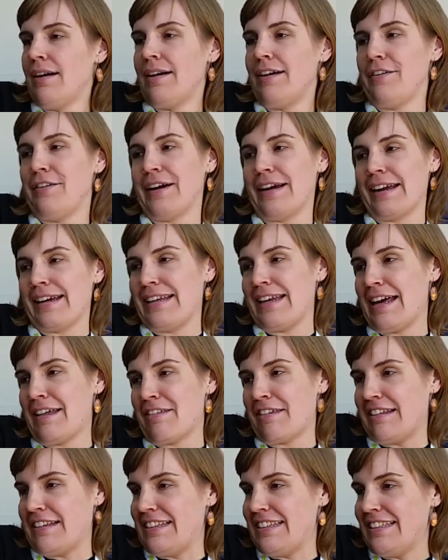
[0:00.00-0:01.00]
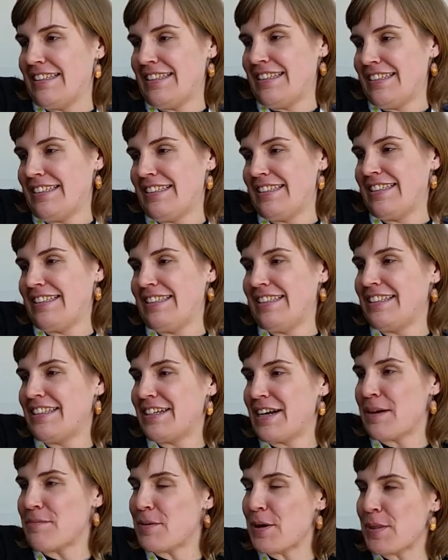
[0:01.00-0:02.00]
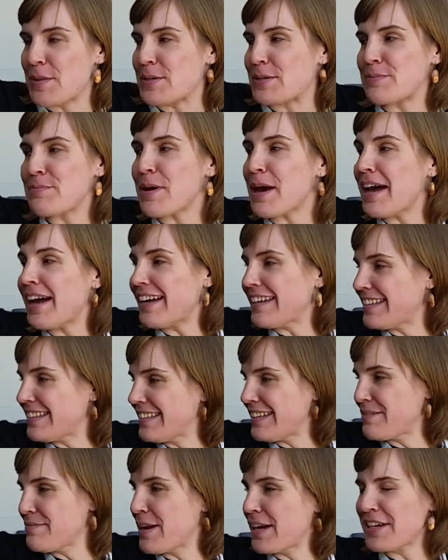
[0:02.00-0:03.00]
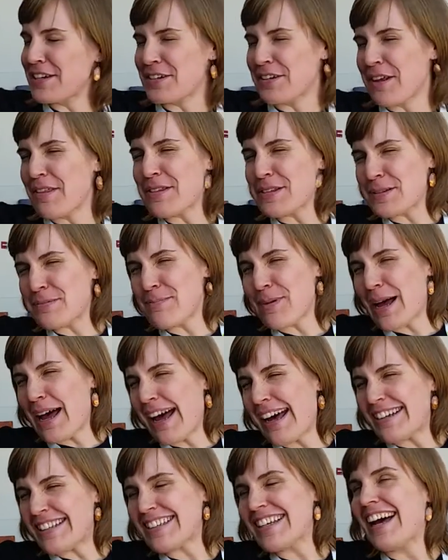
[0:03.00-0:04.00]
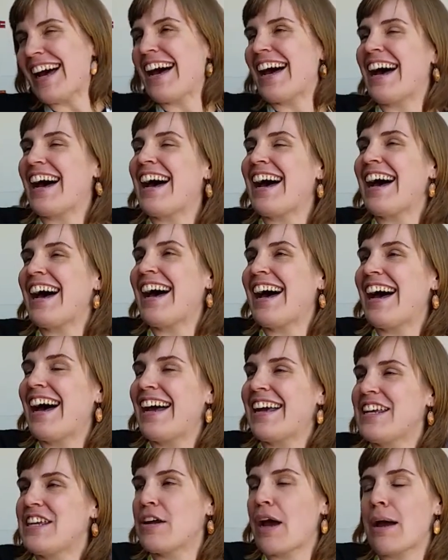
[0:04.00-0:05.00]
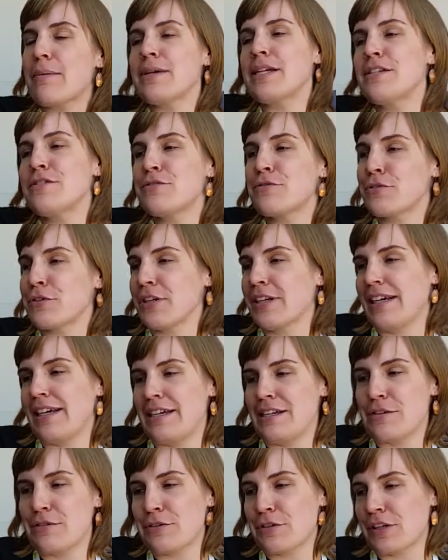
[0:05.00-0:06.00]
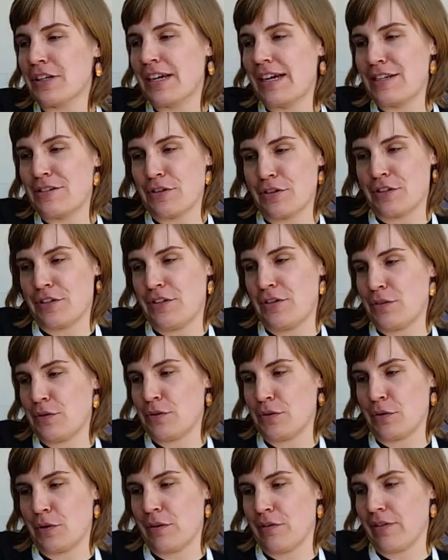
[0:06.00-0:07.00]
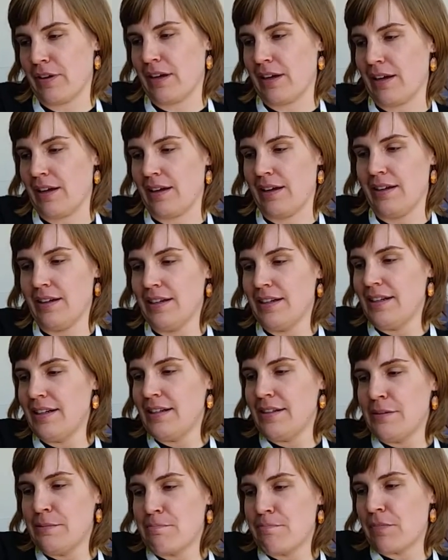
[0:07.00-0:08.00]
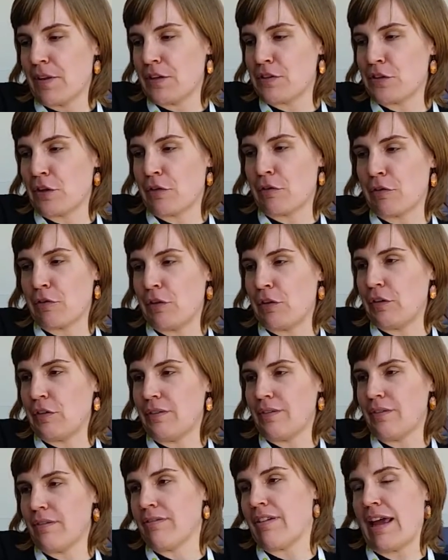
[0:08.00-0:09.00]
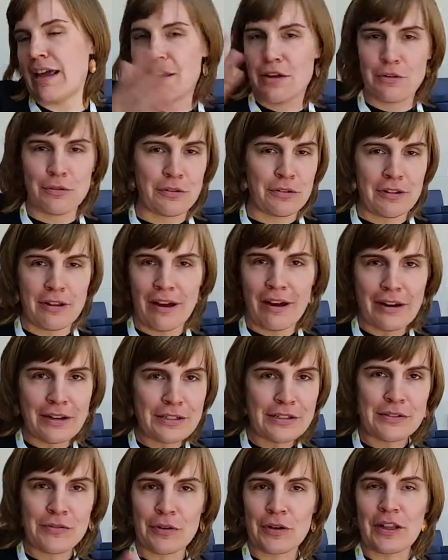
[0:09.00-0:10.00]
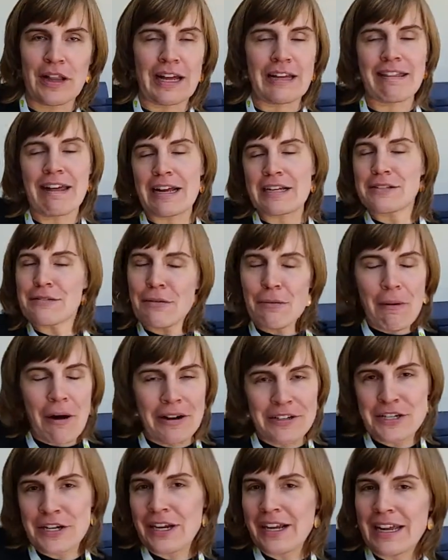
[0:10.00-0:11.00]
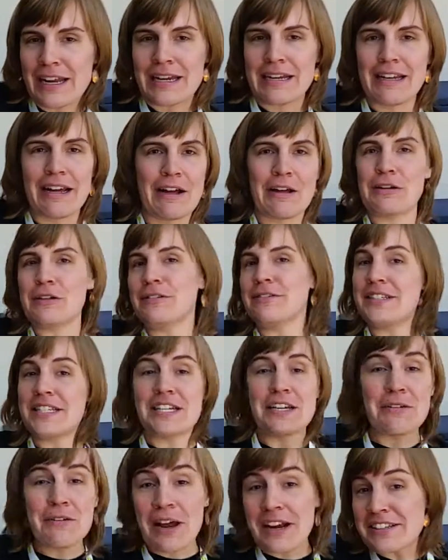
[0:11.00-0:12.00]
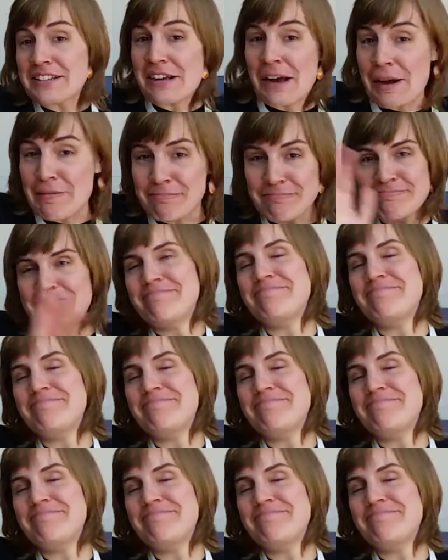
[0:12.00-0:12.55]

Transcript: oh, I got nothing. I'm on the spot. I'm not good on the spot. It's okay. Uh, Remember, I mean, usually, usually I just do sort of a, a general thank you to the audience for like, thanks for watching, and I'll see you next time.